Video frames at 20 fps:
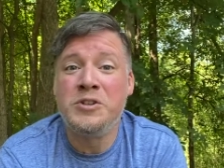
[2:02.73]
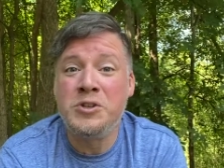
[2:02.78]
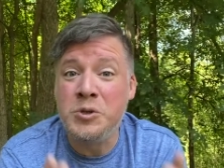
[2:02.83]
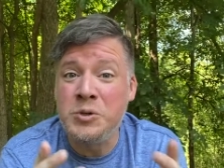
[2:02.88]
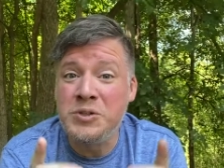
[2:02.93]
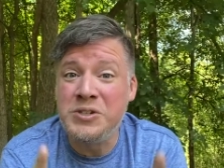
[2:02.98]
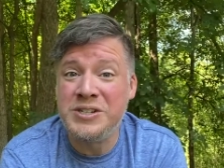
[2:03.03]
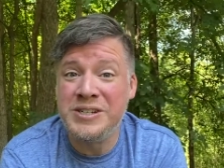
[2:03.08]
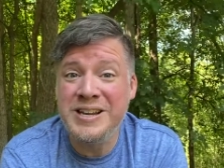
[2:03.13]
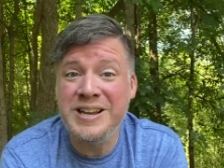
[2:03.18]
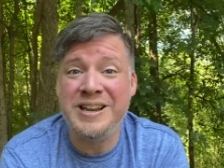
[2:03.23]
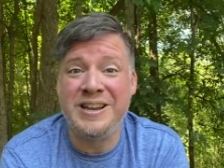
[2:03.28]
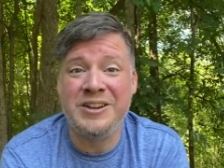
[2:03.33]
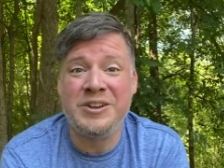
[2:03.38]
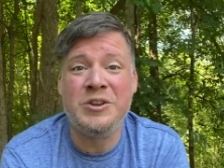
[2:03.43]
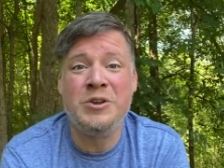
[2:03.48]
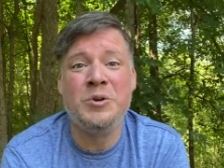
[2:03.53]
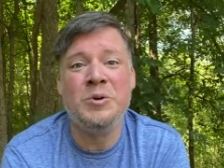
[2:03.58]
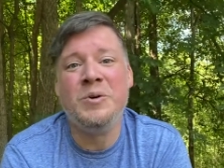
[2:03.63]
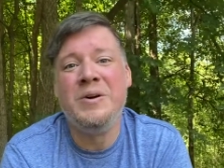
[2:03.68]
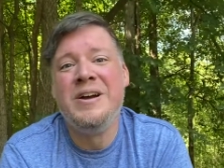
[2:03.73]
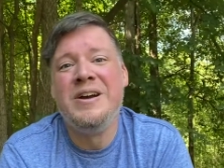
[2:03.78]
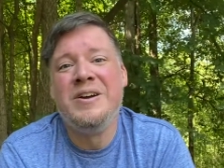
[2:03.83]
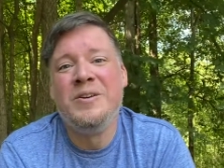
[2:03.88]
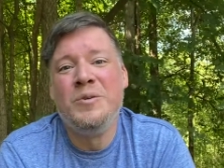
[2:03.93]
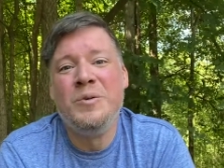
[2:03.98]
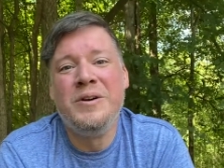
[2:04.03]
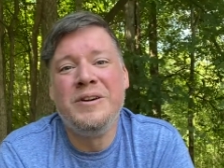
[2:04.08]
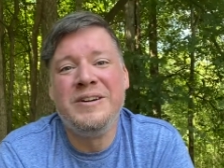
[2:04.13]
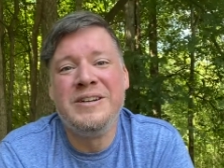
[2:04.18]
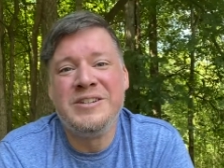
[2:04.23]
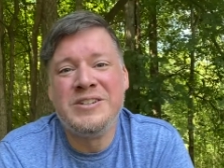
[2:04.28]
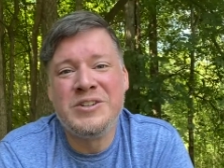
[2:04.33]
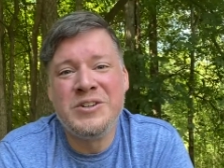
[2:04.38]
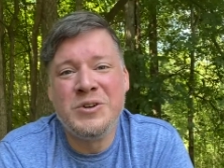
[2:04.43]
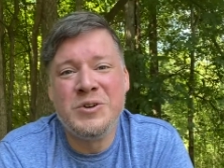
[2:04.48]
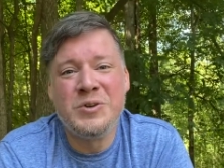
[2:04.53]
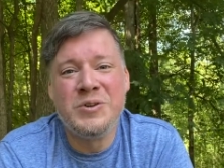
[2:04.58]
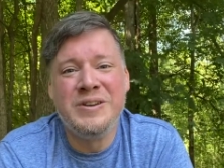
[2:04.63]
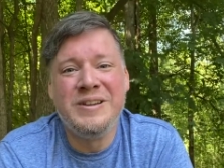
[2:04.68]
to seeing you really
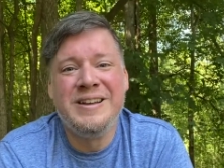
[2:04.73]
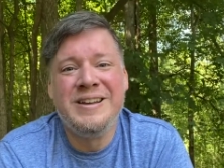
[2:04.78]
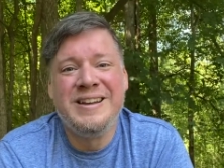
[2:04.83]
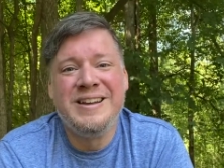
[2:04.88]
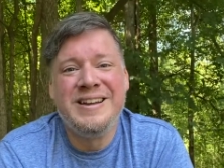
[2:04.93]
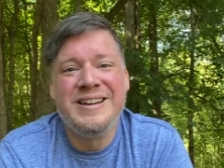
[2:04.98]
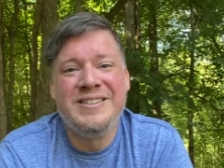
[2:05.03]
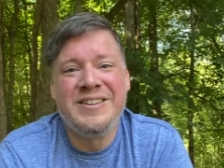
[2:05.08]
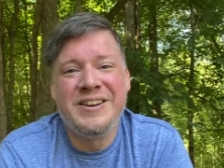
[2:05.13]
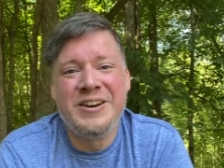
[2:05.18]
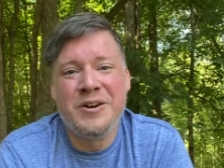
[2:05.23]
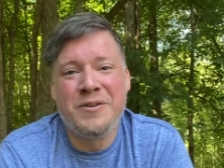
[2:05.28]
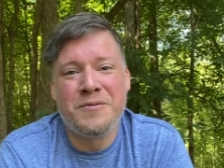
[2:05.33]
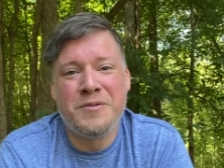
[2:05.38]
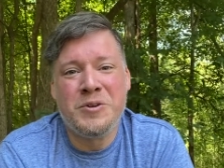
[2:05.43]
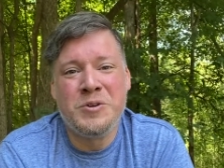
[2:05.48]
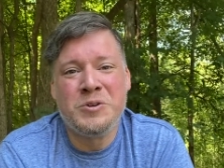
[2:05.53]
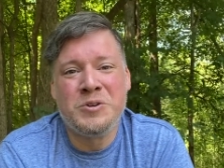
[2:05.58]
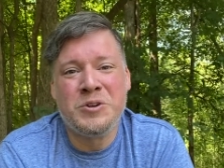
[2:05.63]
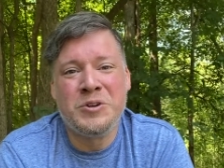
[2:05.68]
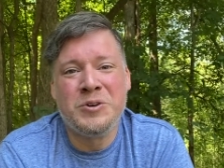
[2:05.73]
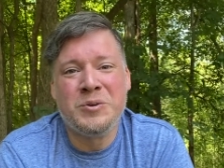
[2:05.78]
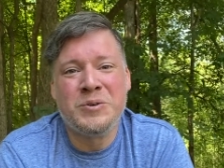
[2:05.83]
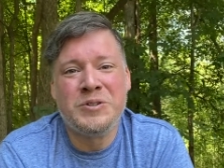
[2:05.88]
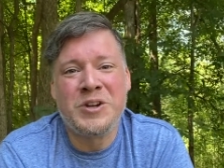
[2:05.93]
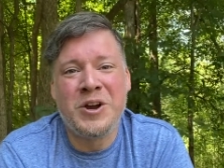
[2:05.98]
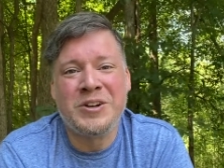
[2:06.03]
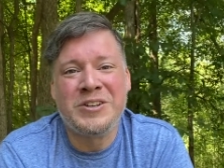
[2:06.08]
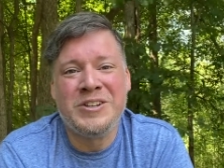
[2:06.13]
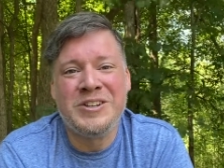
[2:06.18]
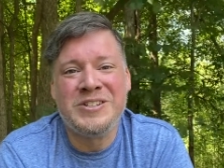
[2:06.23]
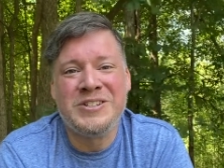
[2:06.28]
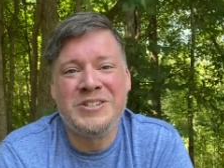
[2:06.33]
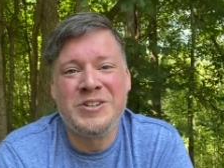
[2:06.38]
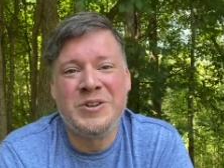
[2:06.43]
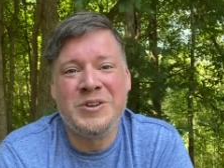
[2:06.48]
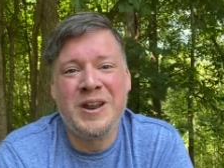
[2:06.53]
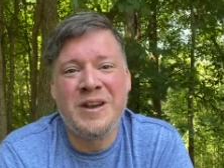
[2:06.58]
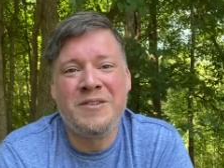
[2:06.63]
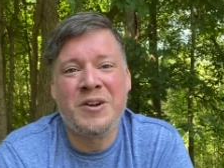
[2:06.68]
soon in the near future. We'll talk to you
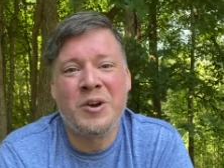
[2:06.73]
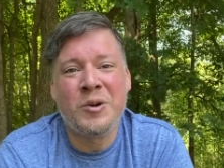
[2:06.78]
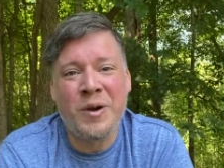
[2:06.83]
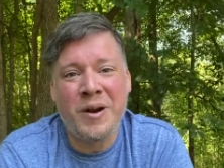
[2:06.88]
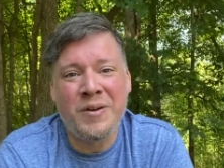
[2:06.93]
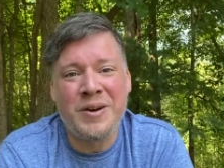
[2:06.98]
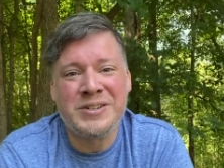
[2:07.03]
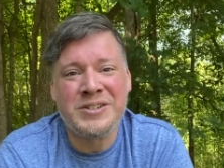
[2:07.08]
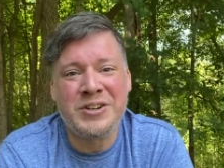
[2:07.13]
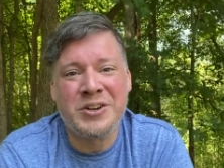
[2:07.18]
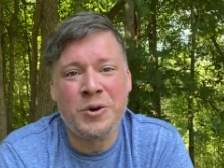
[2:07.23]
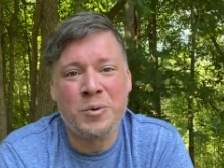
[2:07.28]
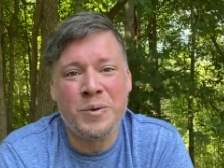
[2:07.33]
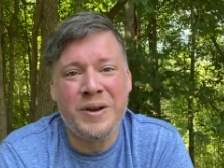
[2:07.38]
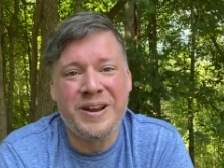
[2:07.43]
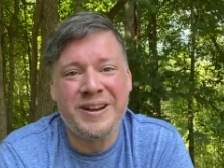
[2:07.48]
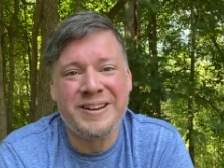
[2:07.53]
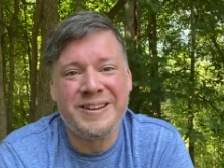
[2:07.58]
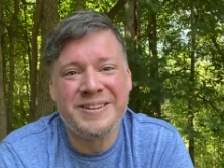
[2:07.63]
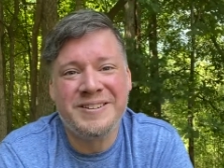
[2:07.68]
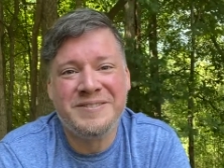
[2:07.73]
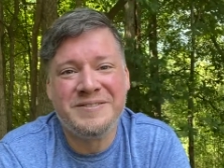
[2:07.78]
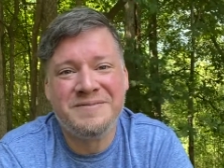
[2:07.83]
soon. Have a great rest of your week.